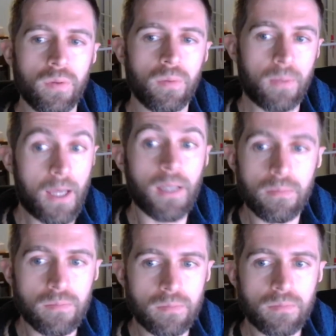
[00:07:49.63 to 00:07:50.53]

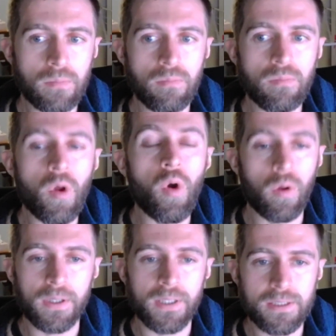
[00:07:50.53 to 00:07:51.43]
get
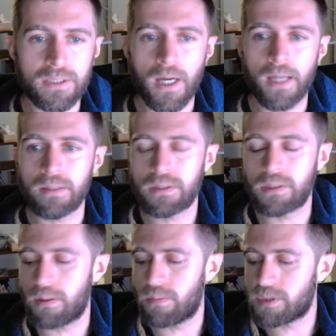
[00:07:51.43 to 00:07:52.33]
early insight
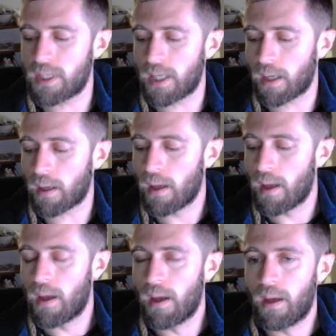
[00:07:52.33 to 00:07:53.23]
into seeing,
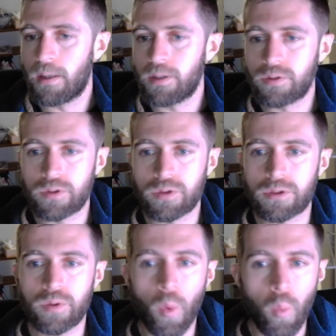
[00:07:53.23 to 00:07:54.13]

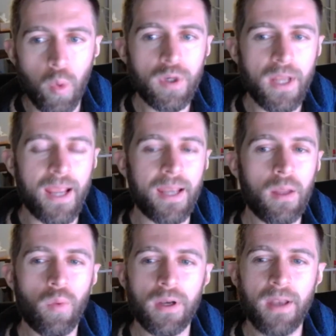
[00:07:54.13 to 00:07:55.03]
would
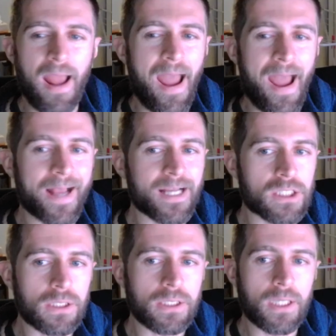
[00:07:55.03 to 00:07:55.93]
anyone
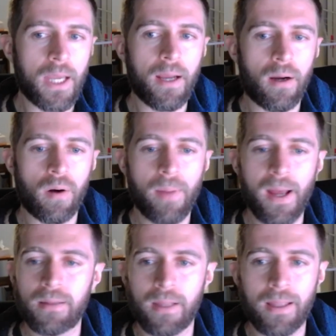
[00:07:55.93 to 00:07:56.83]
actually care
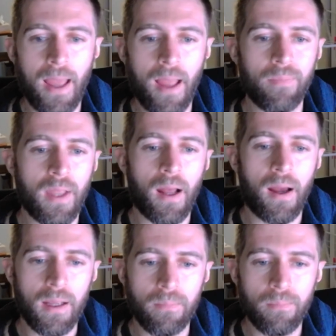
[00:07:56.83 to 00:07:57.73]
about the game that
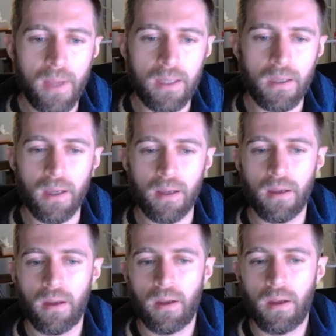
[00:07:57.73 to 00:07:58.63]
I am making?
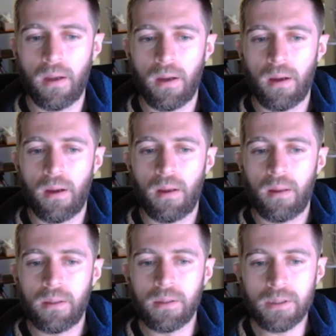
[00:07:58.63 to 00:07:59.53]

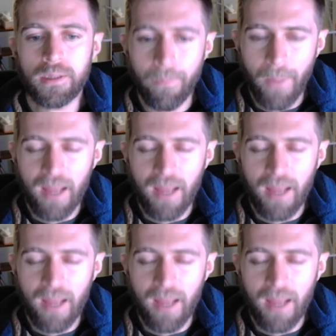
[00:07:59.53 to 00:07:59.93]
The main